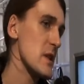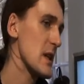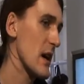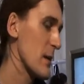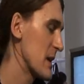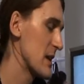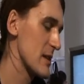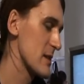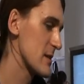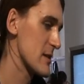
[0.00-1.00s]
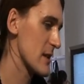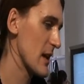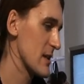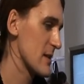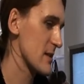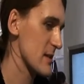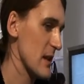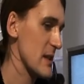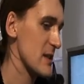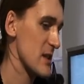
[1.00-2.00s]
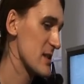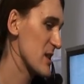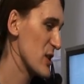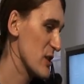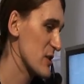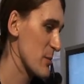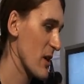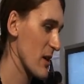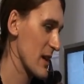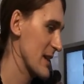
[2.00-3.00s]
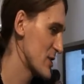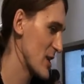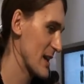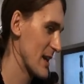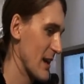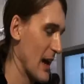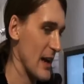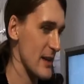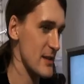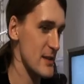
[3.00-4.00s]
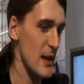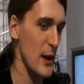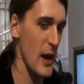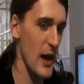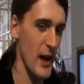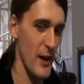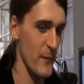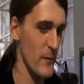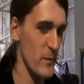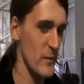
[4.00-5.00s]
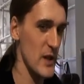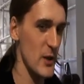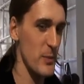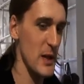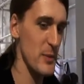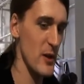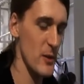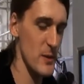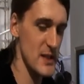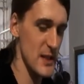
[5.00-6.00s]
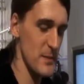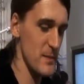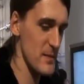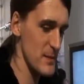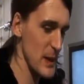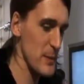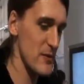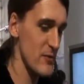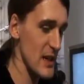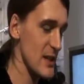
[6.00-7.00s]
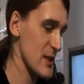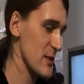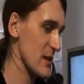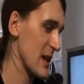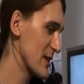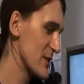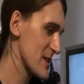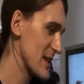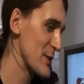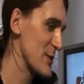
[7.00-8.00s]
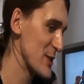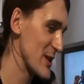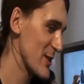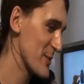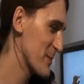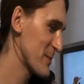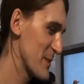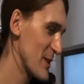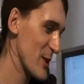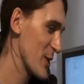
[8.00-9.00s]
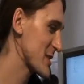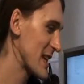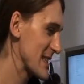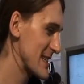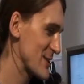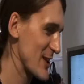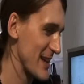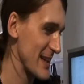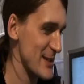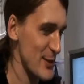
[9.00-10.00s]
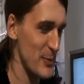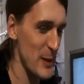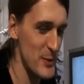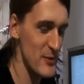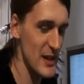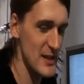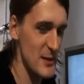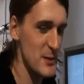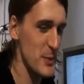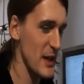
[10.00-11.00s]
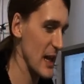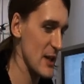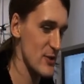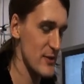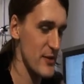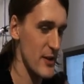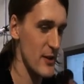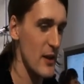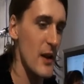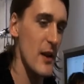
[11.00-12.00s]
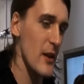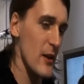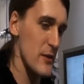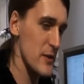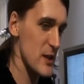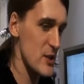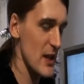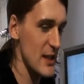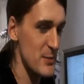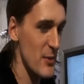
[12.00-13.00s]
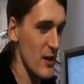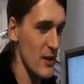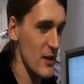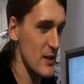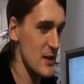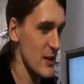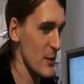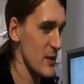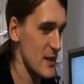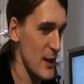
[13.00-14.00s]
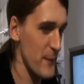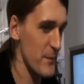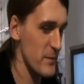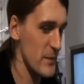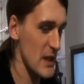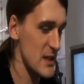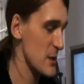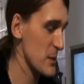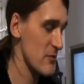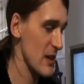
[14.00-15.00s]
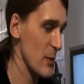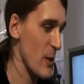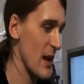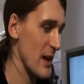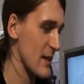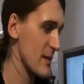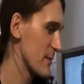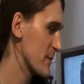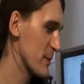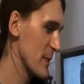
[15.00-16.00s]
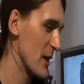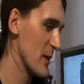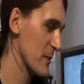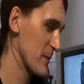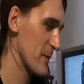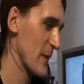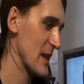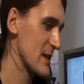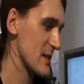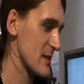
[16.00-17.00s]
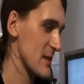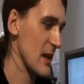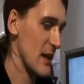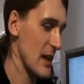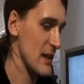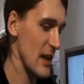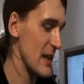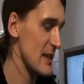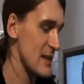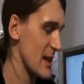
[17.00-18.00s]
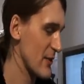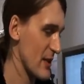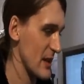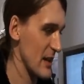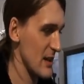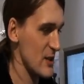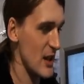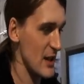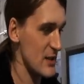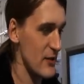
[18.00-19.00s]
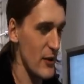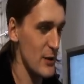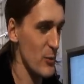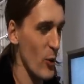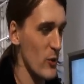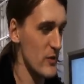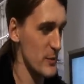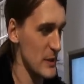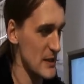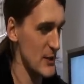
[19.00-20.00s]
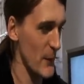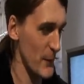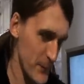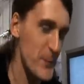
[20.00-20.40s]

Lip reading: yeah, I mean, it's a huge market in China, and people really do, like you just said, you did your site in Chinese. People really seem to be catering for the Chinese market because it's doing really well, and it's like any designer. I think China's very important for me. So